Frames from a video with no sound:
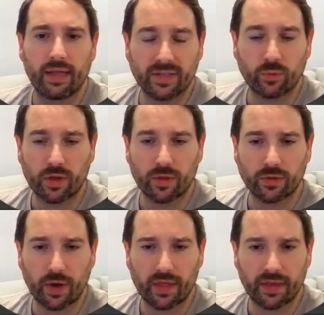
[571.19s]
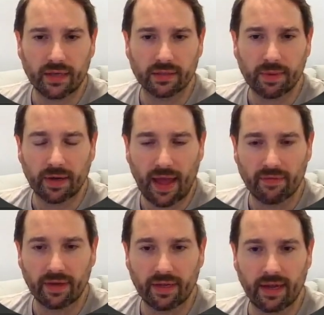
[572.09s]
One of those great things about
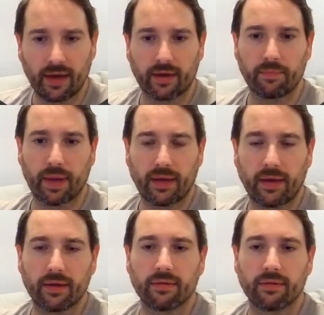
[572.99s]
having an AI companion,